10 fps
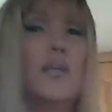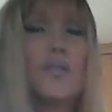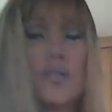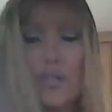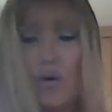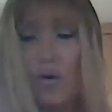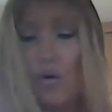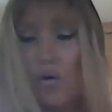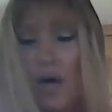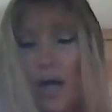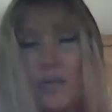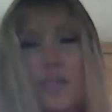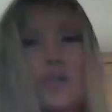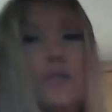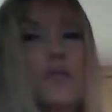So I
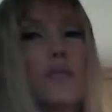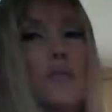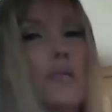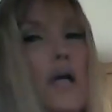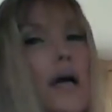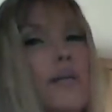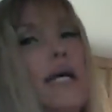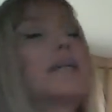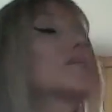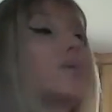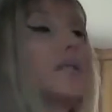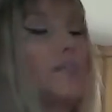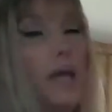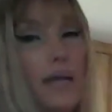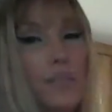was that's what
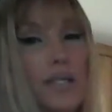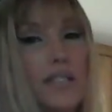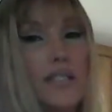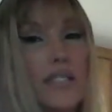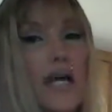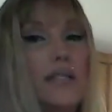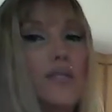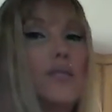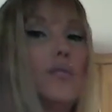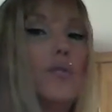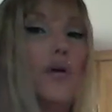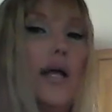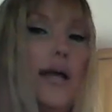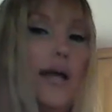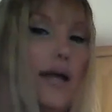made me decide to go
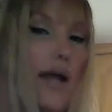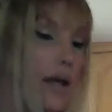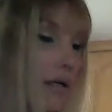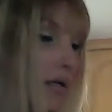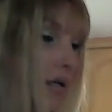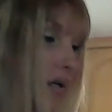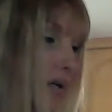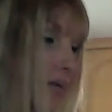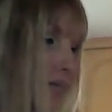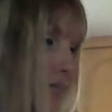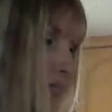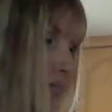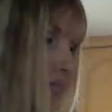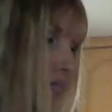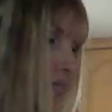ahead and
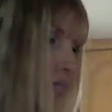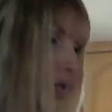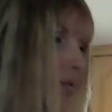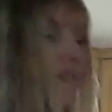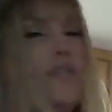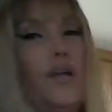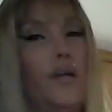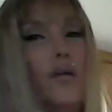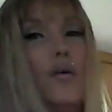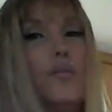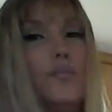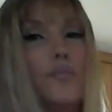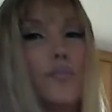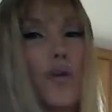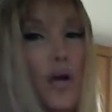do a video
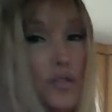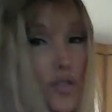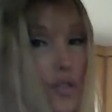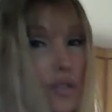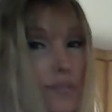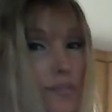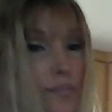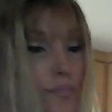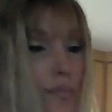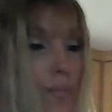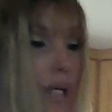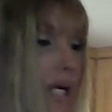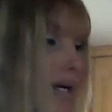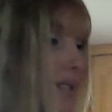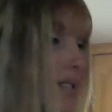on June,
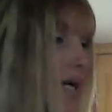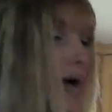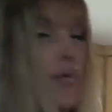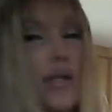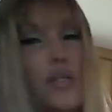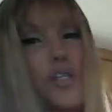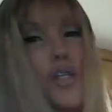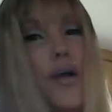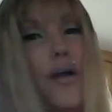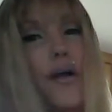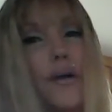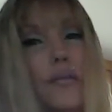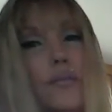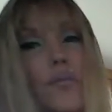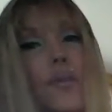because I want to
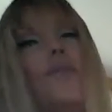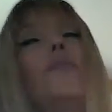share with